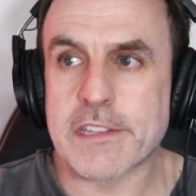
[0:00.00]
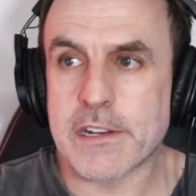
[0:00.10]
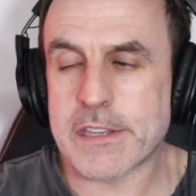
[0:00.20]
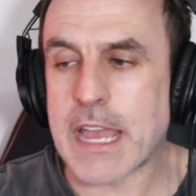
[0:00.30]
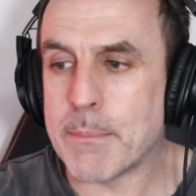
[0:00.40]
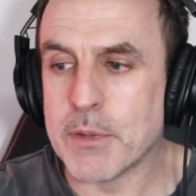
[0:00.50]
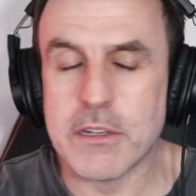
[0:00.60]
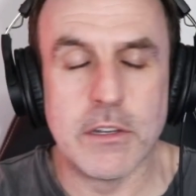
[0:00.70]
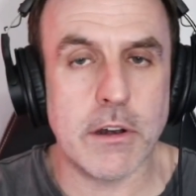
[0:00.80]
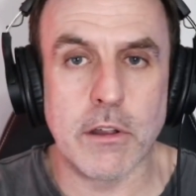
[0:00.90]
that has happened
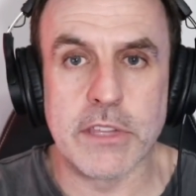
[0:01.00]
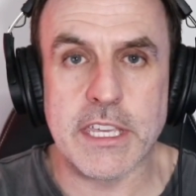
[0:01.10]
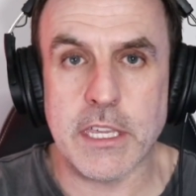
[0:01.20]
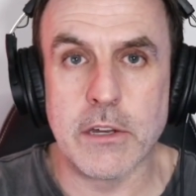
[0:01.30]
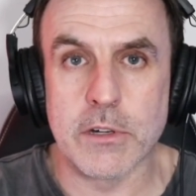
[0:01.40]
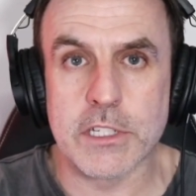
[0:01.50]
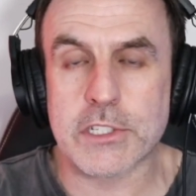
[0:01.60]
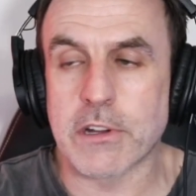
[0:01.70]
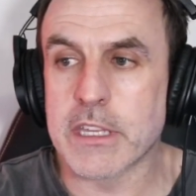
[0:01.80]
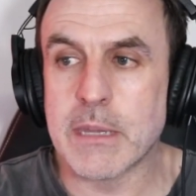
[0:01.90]
not only here in
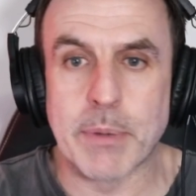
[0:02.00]
Australia,